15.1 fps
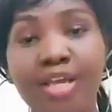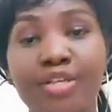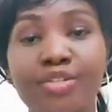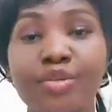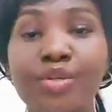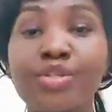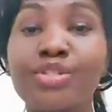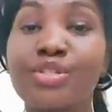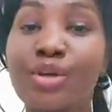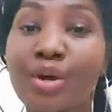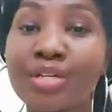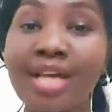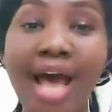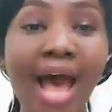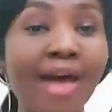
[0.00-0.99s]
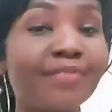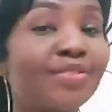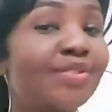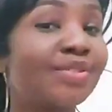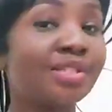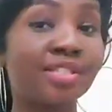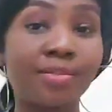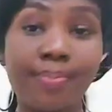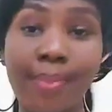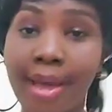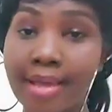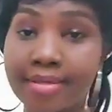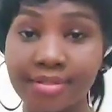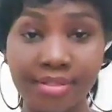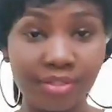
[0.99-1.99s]
So you don't have to
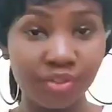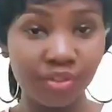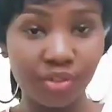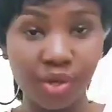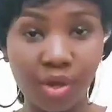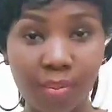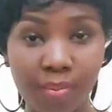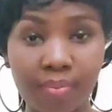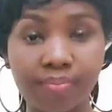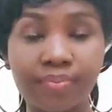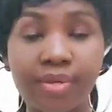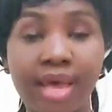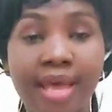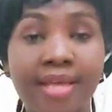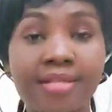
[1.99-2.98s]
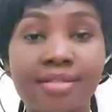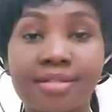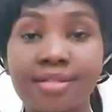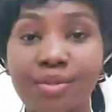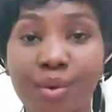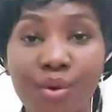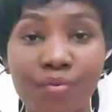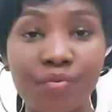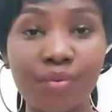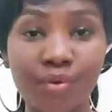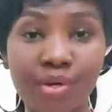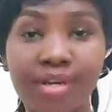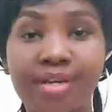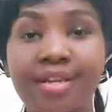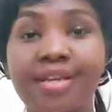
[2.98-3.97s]
despise this job. Guys, go for
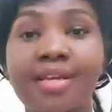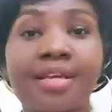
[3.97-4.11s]
it.